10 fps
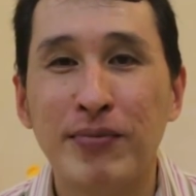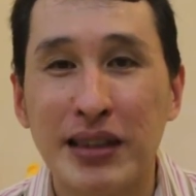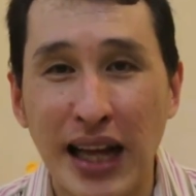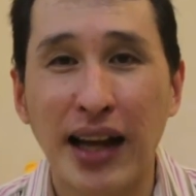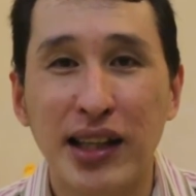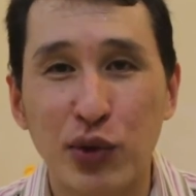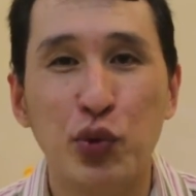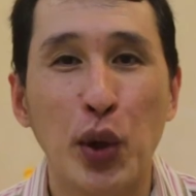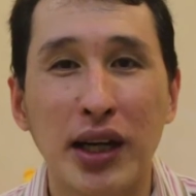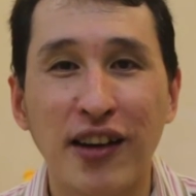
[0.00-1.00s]
that he
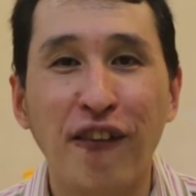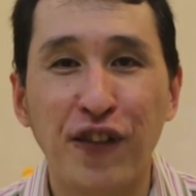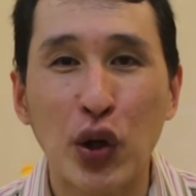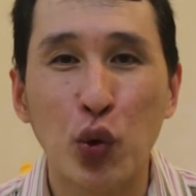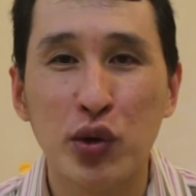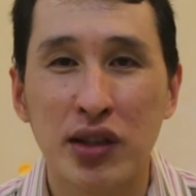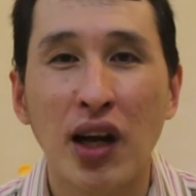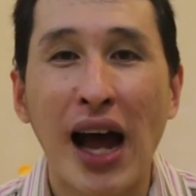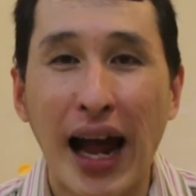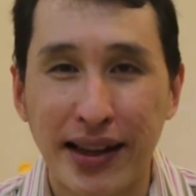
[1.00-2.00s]
really feels
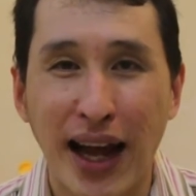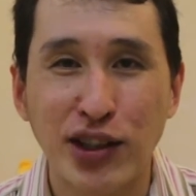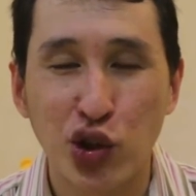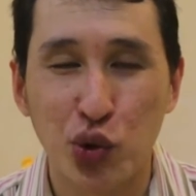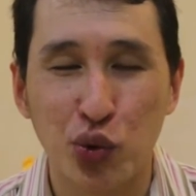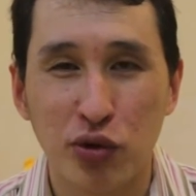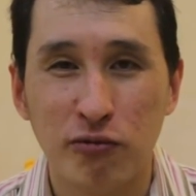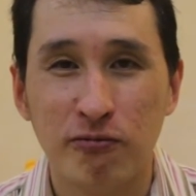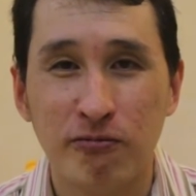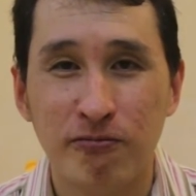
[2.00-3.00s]
attached to.
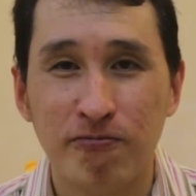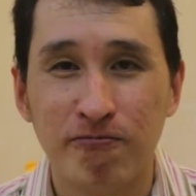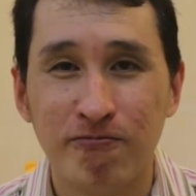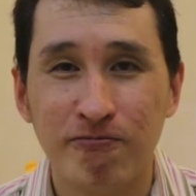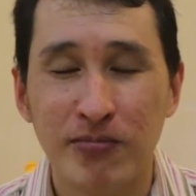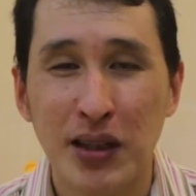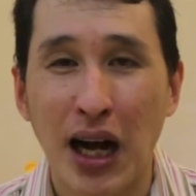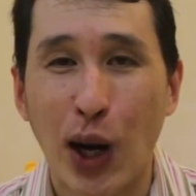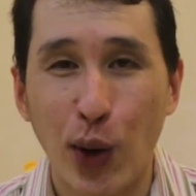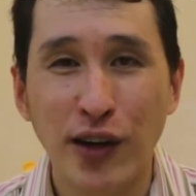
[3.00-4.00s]

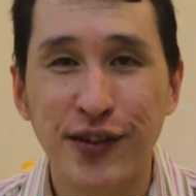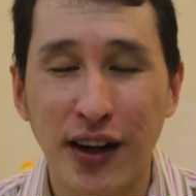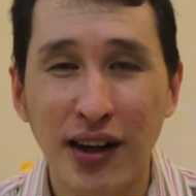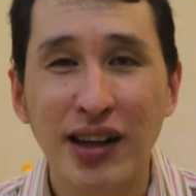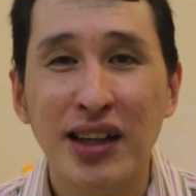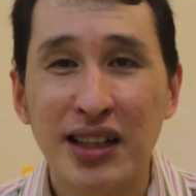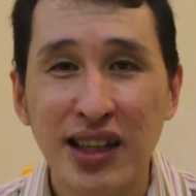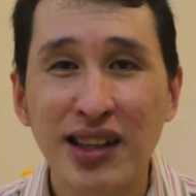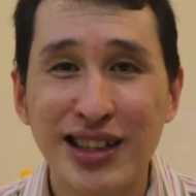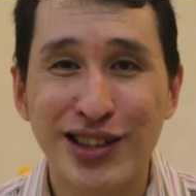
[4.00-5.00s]
However,
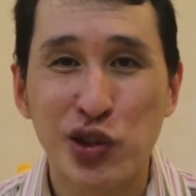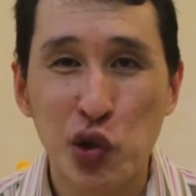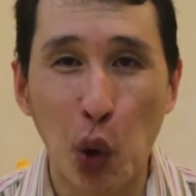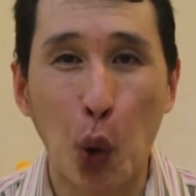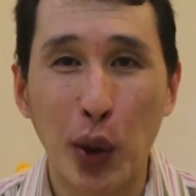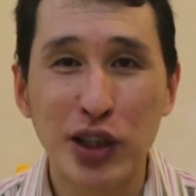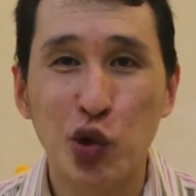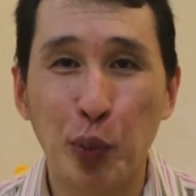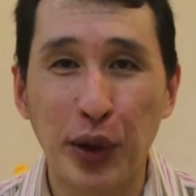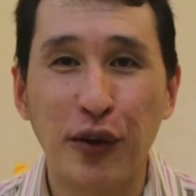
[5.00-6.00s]
he is going
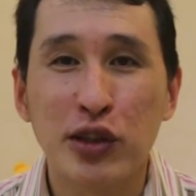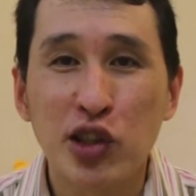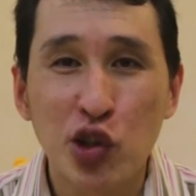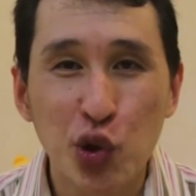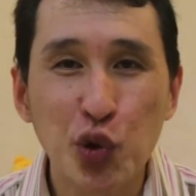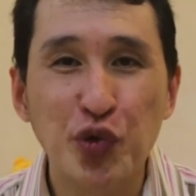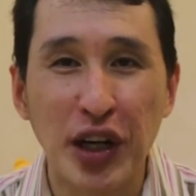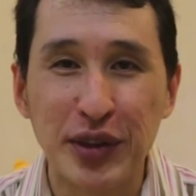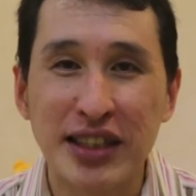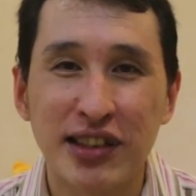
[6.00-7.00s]
to be still
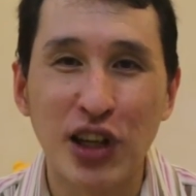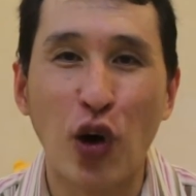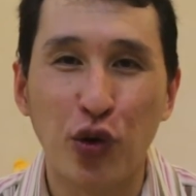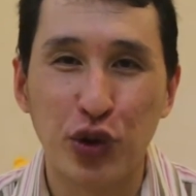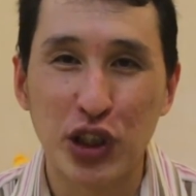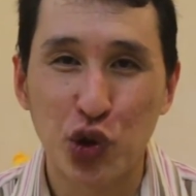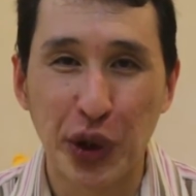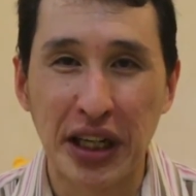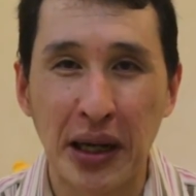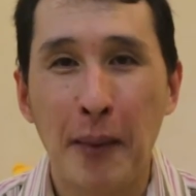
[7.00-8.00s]
very
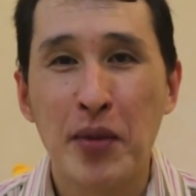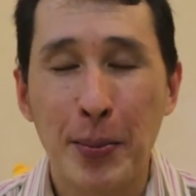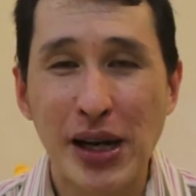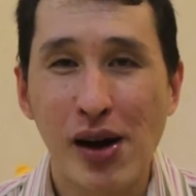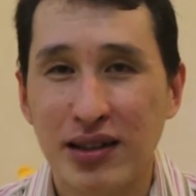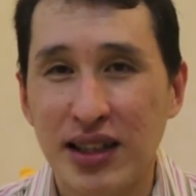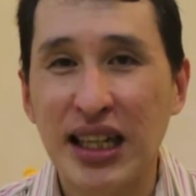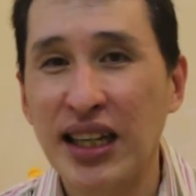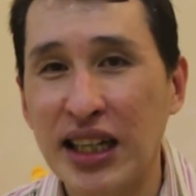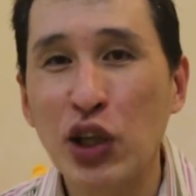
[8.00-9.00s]
self-restrained because
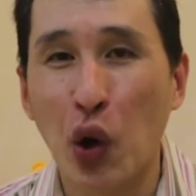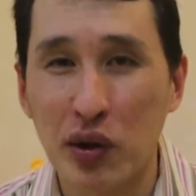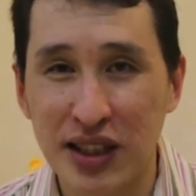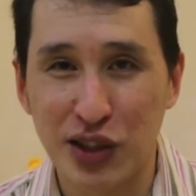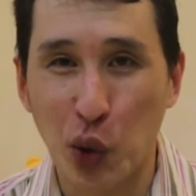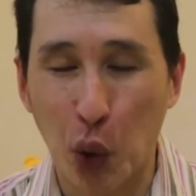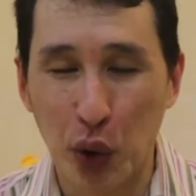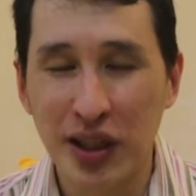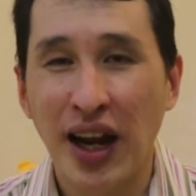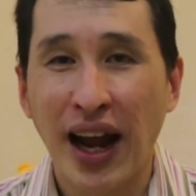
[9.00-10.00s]
TE on its
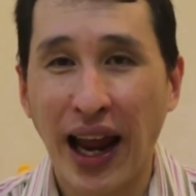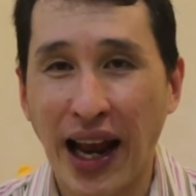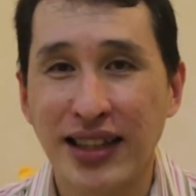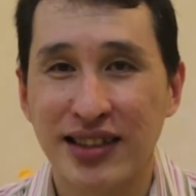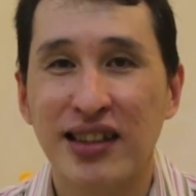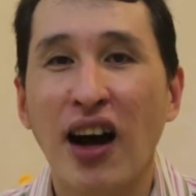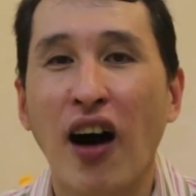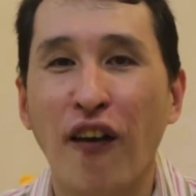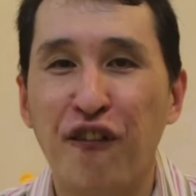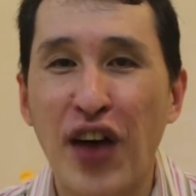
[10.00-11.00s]
own has
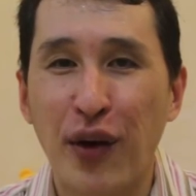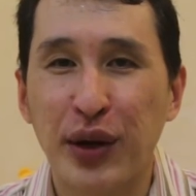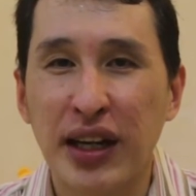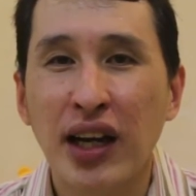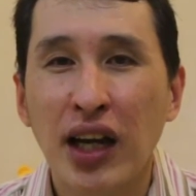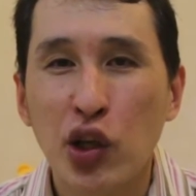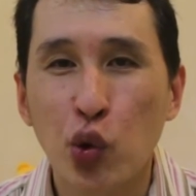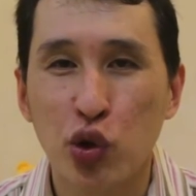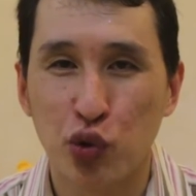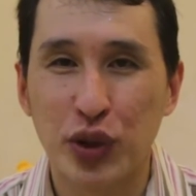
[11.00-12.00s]
a very
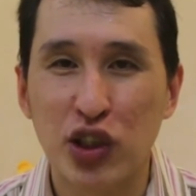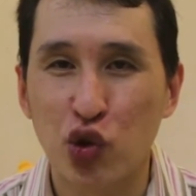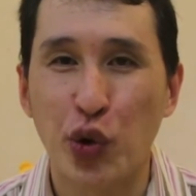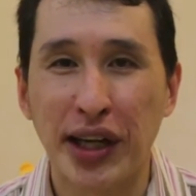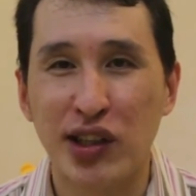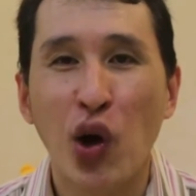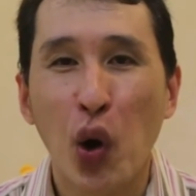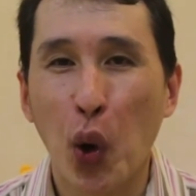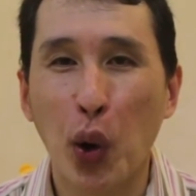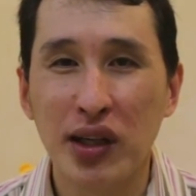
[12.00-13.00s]
huge restraint
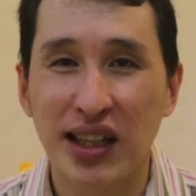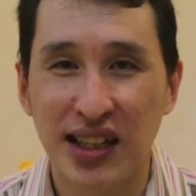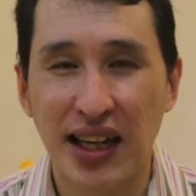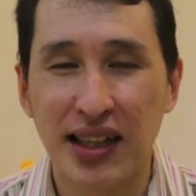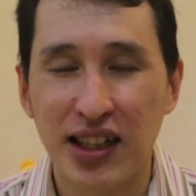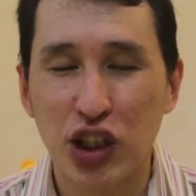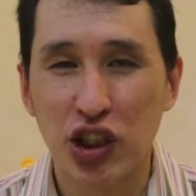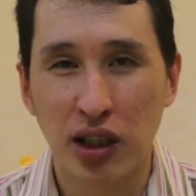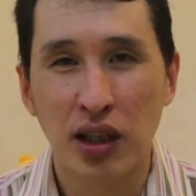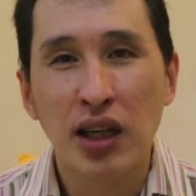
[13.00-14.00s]
on the
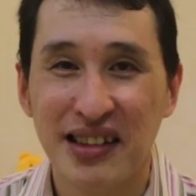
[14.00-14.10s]
ENTJ.